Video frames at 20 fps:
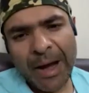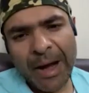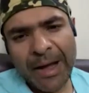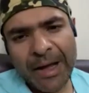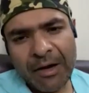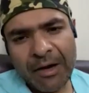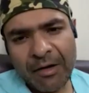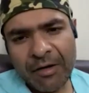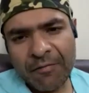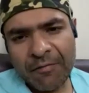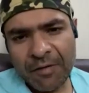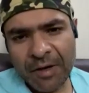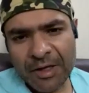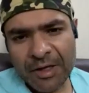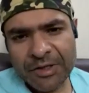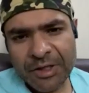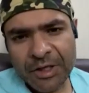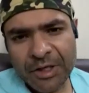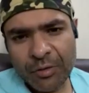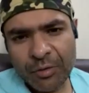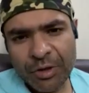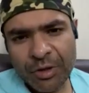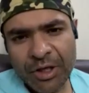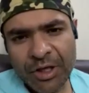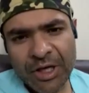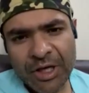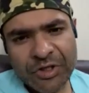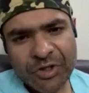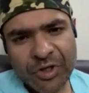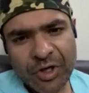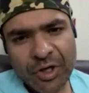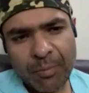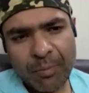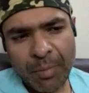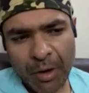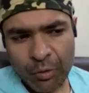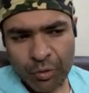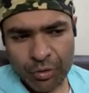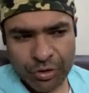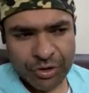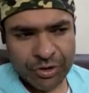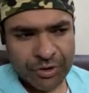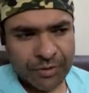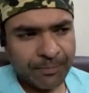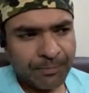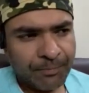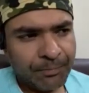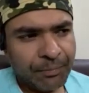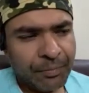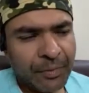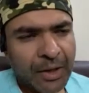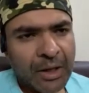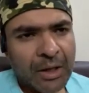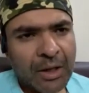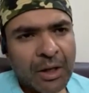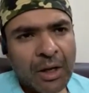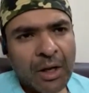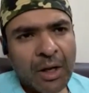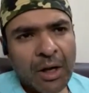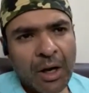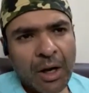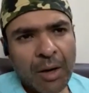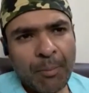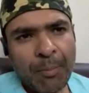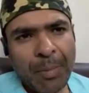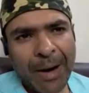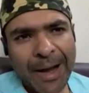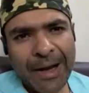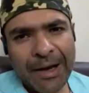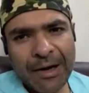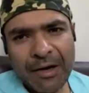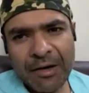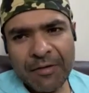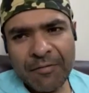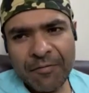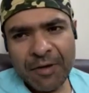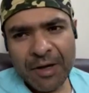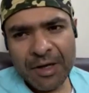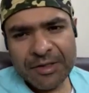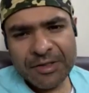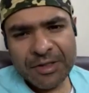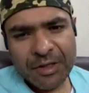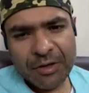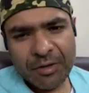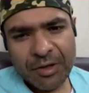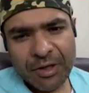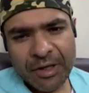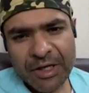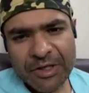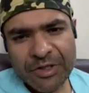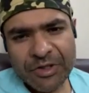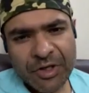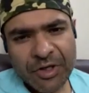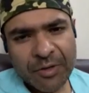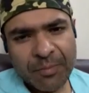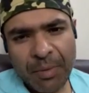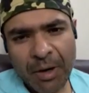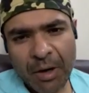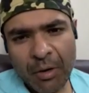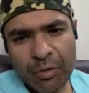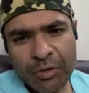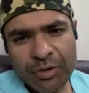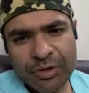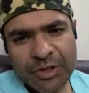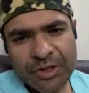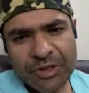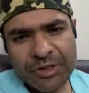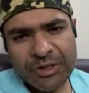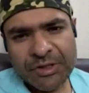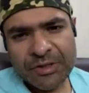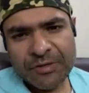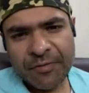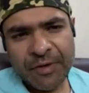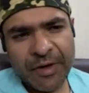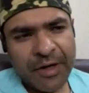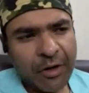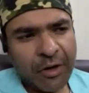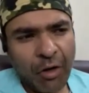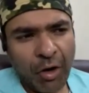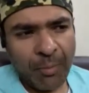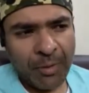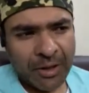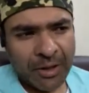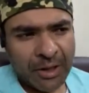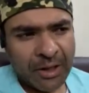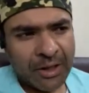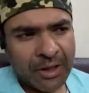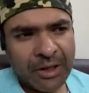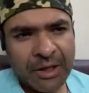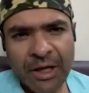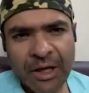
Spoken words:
bile reflux into the gastric pouch. A bile reflux into the gastric pouch is very common and it